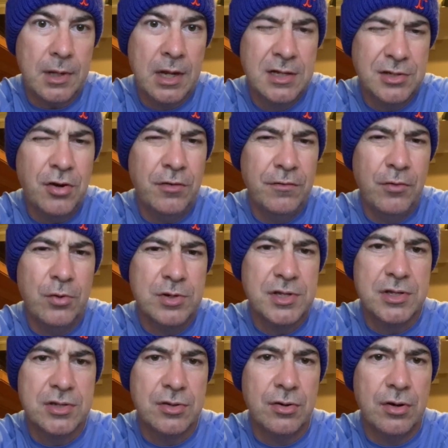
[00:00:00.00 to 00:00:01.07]
That's all
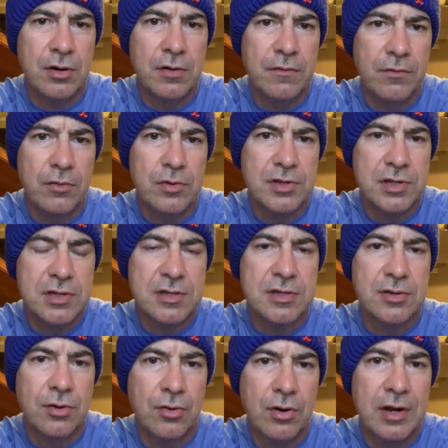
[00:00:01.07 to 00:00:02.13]
forces are.
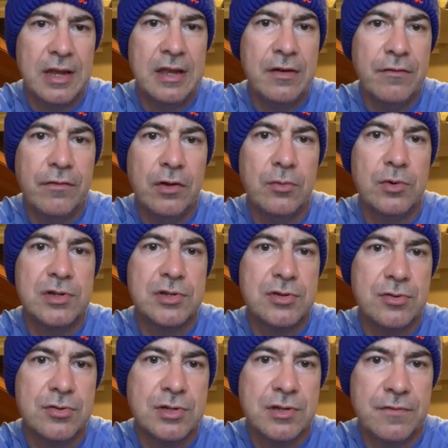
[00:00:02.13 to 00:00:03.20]
Forces are
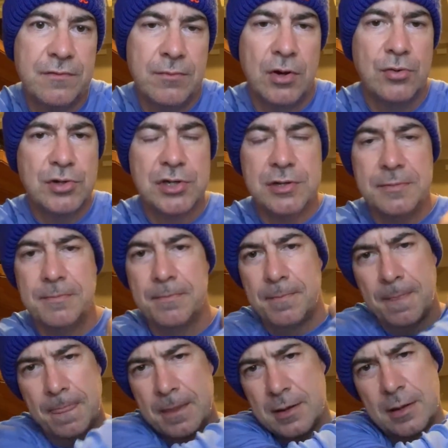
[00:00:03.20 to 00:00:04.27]
influencers of motion.
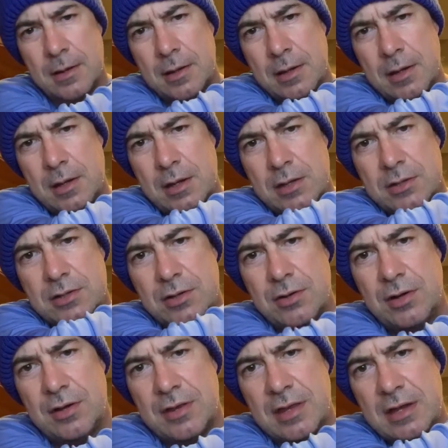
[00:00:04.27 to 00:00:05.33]
So
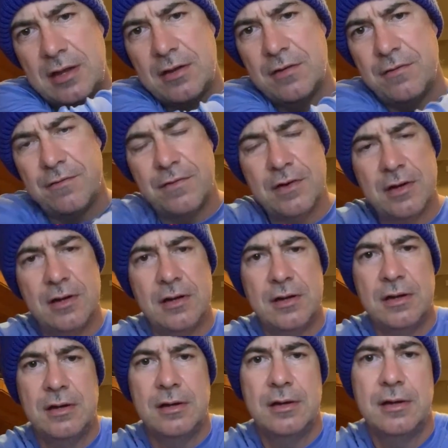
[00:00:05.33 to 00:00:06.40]
you think of uh,
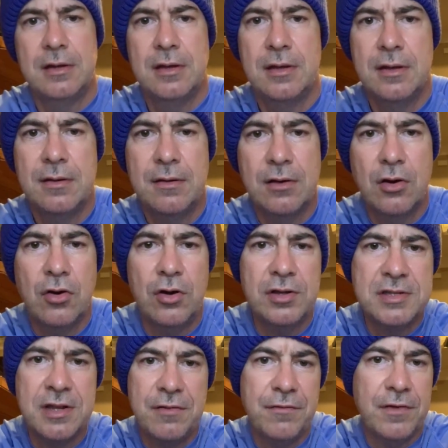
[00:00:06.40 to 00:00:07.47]

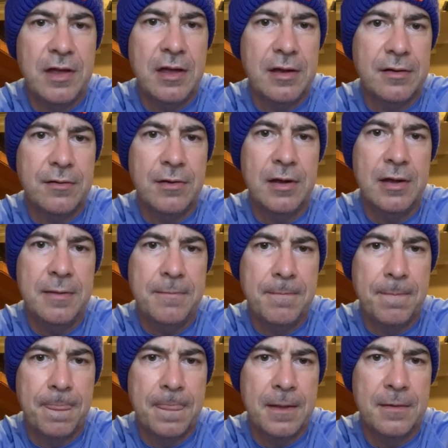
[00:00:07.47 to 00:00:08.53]
cause and effect, right?
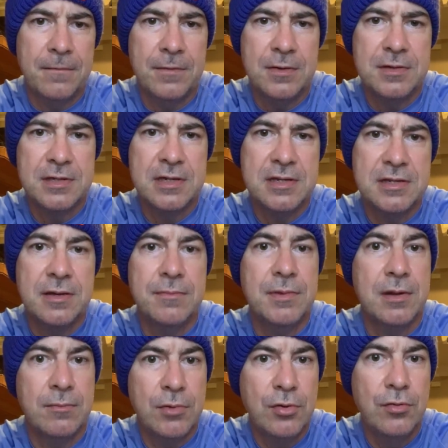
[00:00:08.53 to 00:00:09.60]
if you see
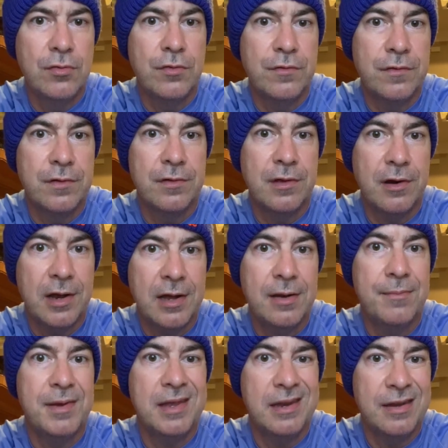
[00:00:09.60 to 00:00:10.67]
something move, there had to
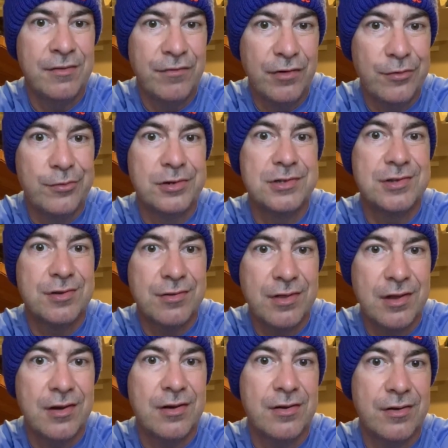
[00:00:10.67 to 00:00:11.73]
be an influencer
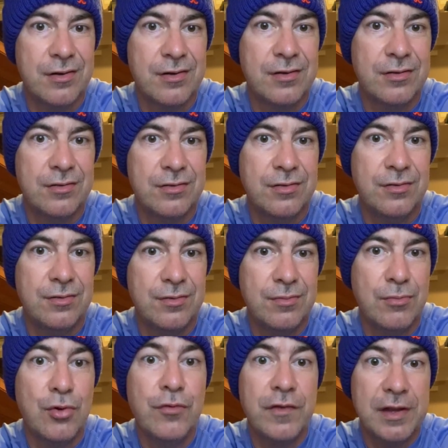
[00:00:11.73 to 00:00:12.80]
there to
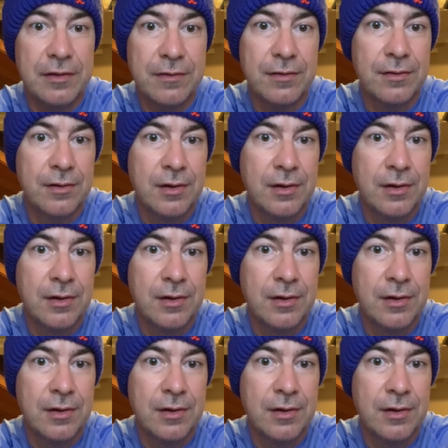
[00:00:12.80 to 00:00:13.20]
move it.